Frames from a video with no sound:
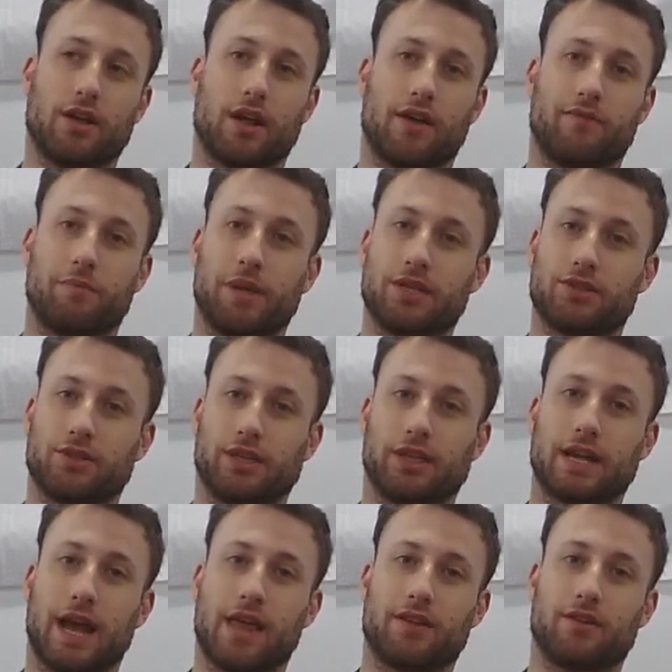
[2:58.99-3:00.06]
I've basically
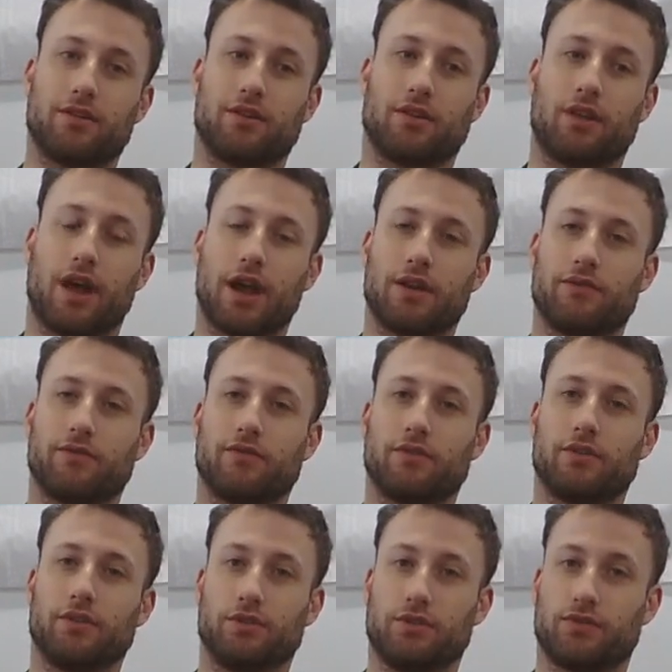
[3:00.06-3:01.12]
gathered a lot of
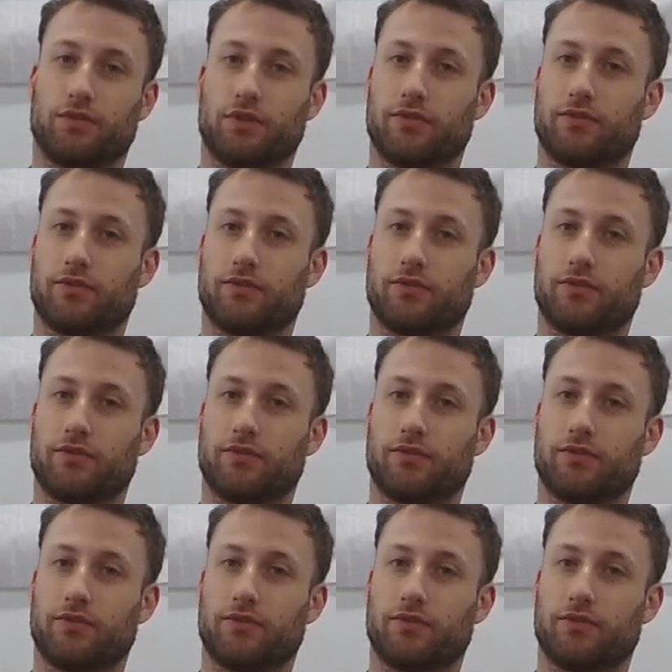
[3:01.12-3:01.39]
useful